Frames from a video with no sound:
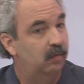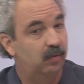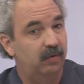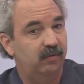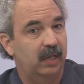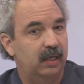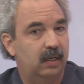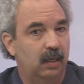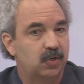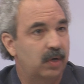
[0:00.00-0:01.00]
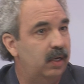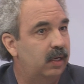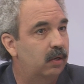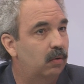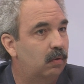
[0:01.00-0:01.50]
So it's like trying to
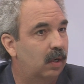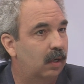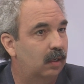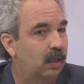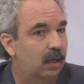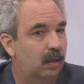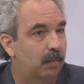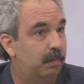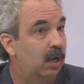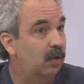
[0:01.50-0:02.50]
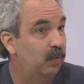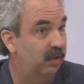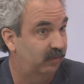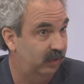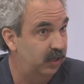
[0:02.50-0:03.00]
kill a bug with
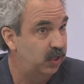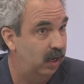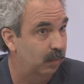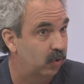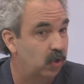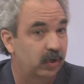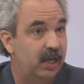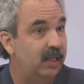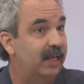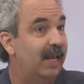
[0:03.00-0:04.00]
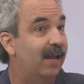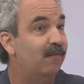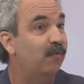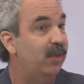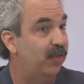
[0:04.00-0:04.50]
a sledgehammer. You're killing
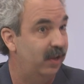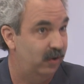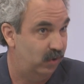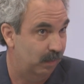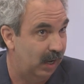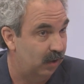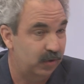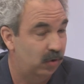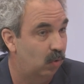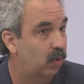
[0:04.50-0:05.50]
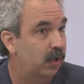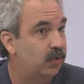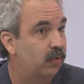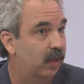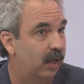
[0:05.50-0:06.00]
everything in your mouth. You don't want to
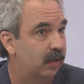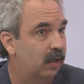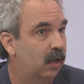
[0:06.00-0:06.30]
do that.